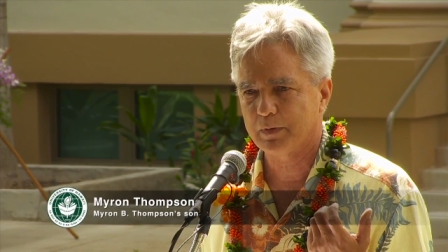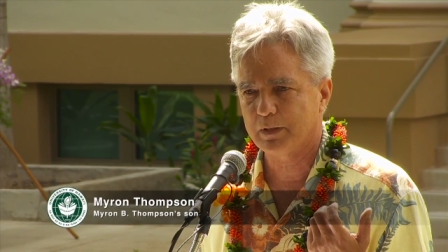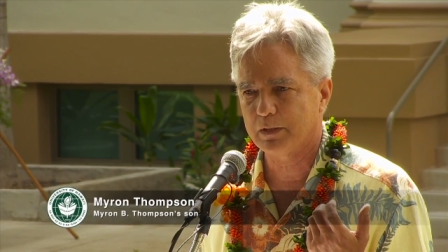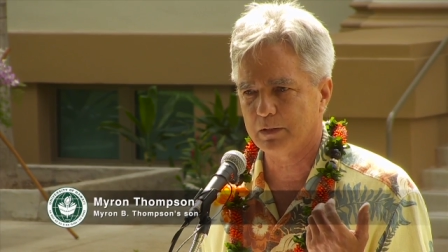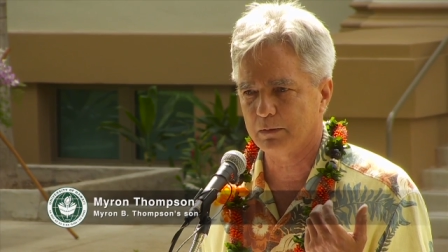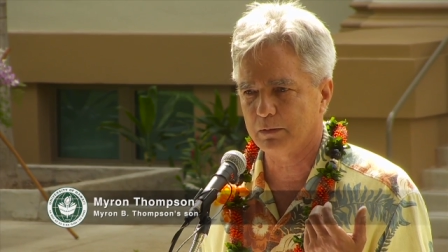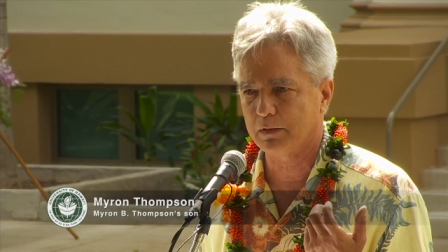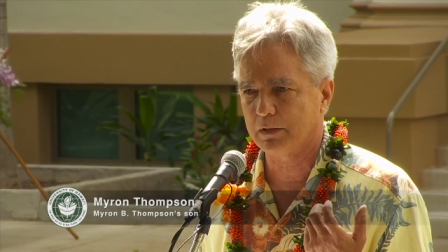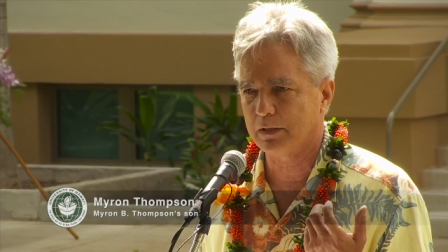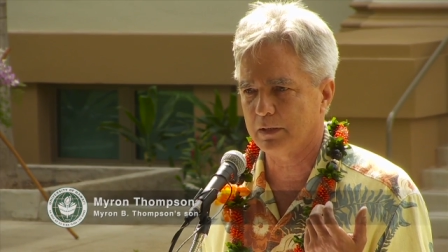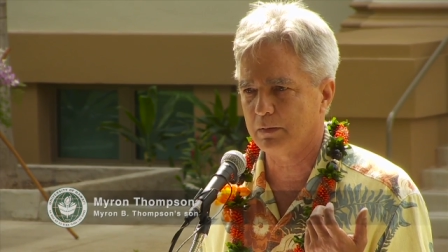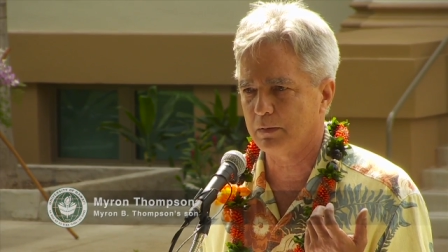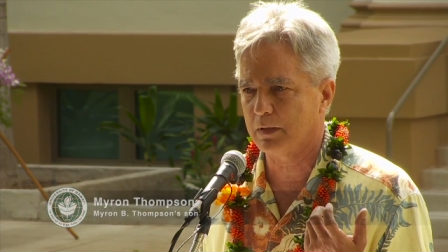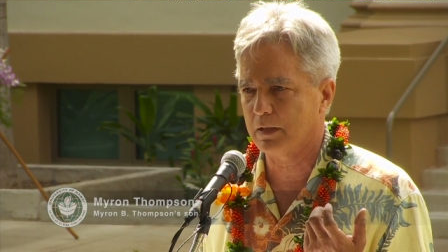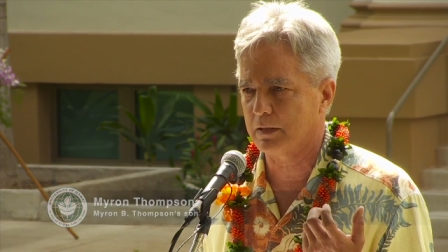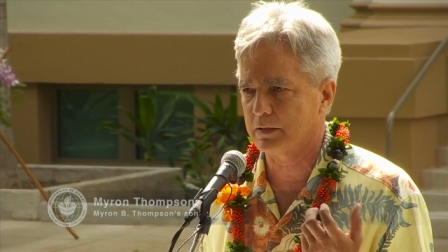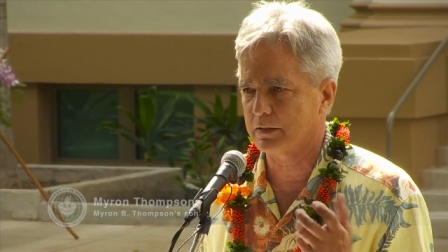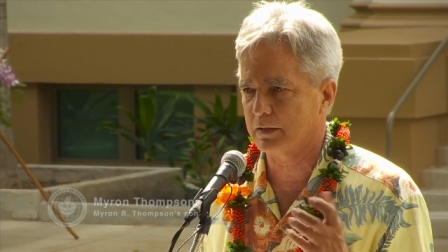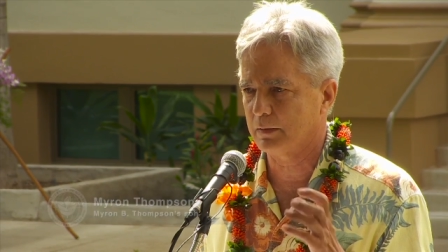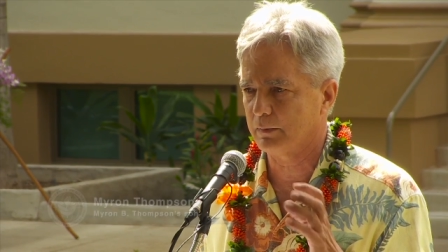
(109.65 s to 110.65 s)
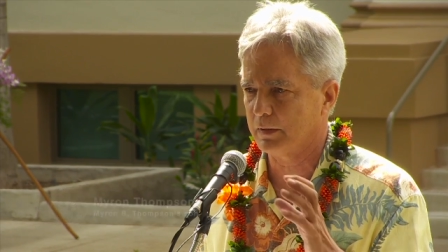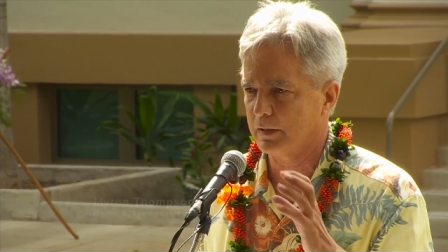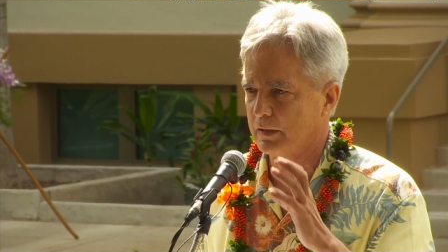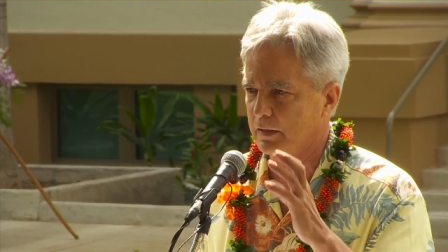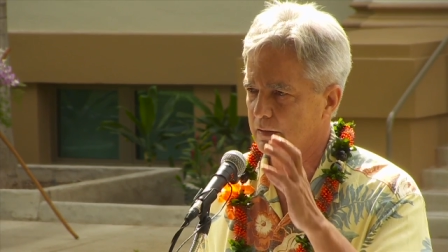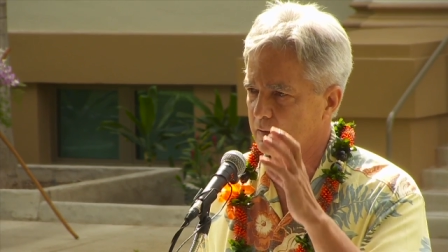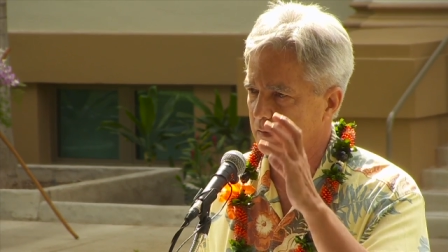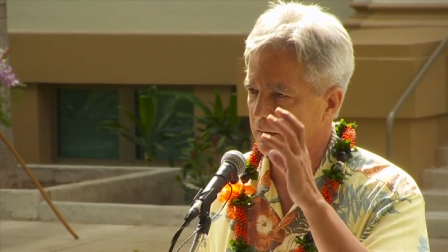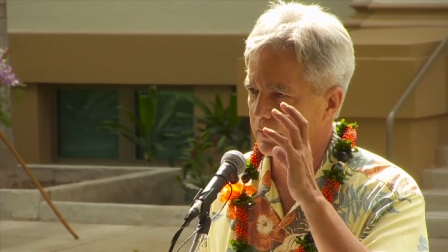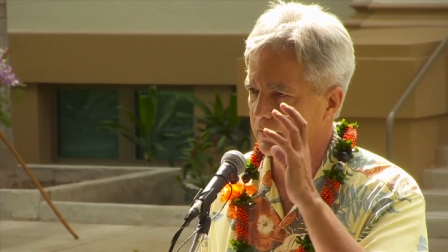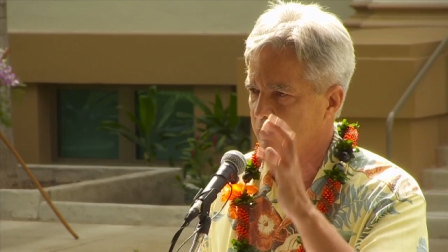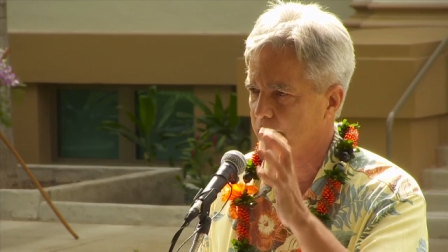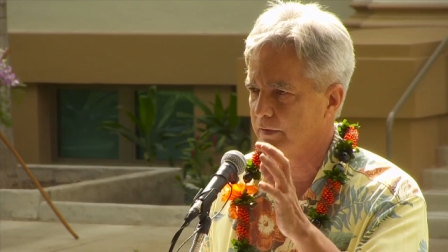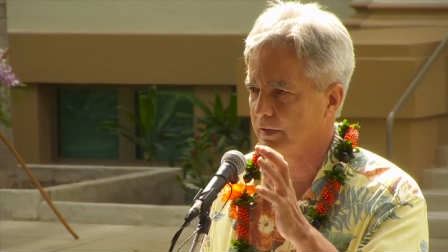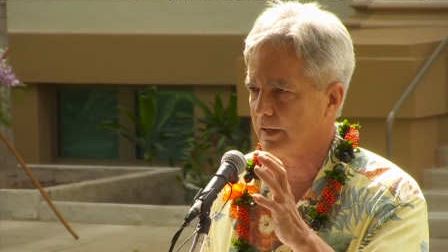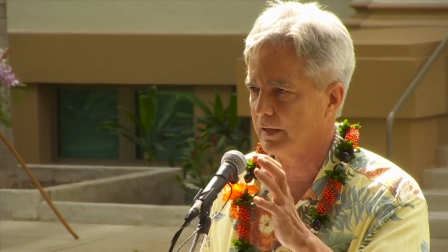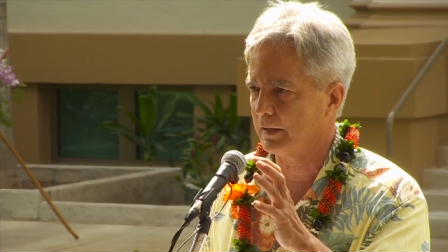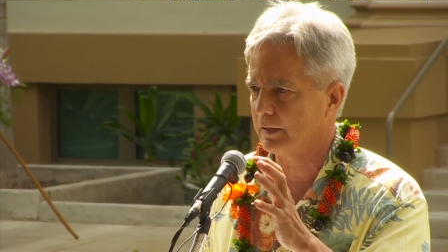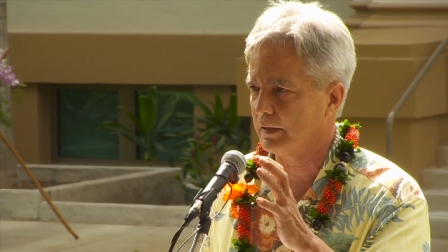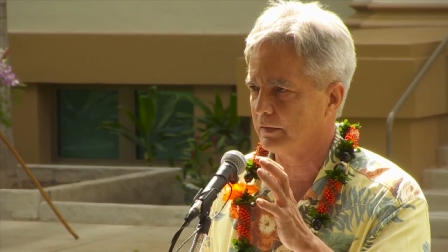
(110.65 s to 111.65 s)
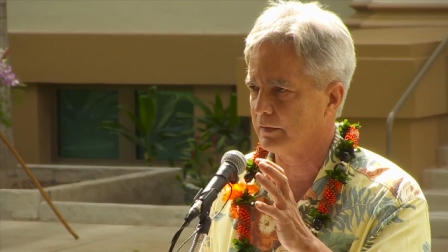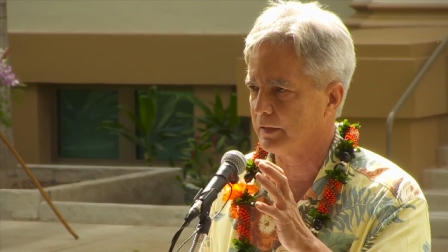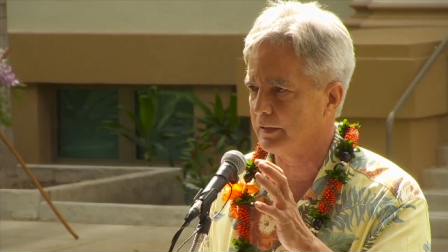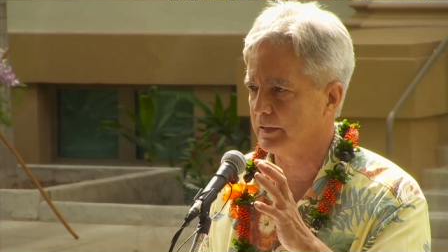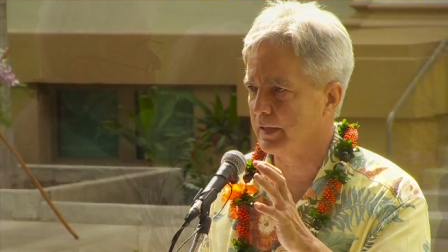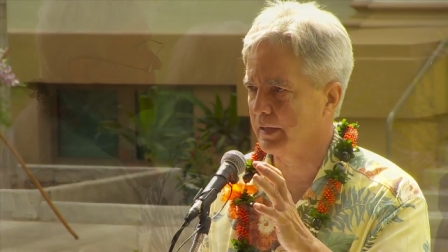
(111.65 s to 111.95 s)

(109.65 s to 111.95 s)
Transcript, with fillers: He really was. I mean, he lived that every